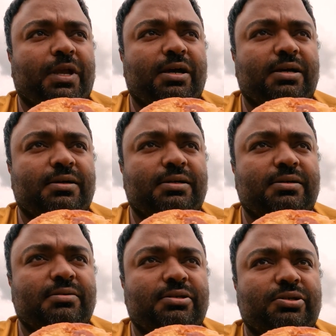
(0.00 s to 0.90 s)

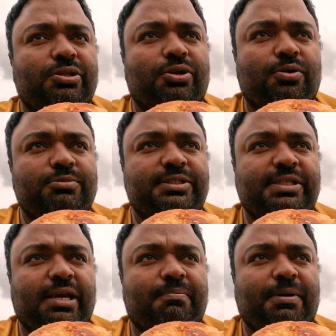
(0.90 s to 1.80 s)
the normal
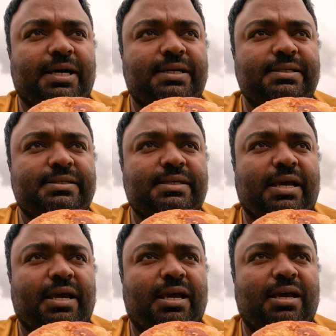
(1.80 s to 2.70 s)
steak pies,
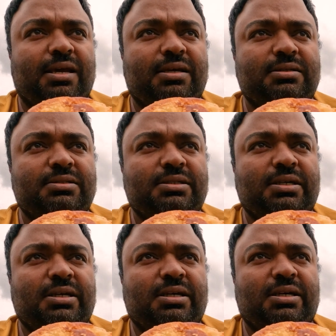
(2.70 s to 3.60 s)
and
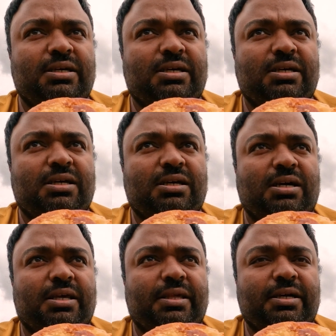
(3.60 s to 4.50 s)

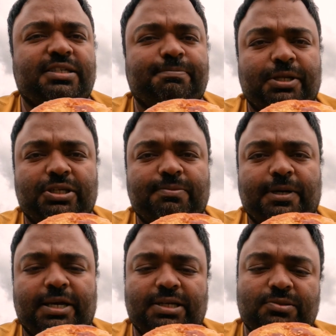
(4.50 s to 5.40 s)
I think a spinach
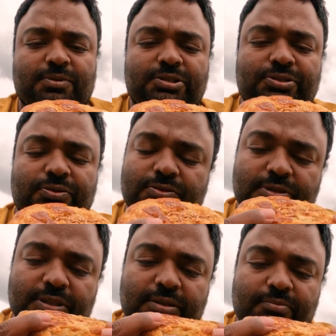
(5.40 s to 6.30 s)
pie as well. So
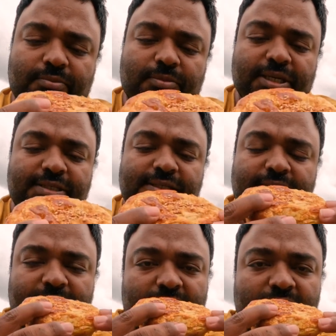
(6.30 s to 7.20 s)
let's tuck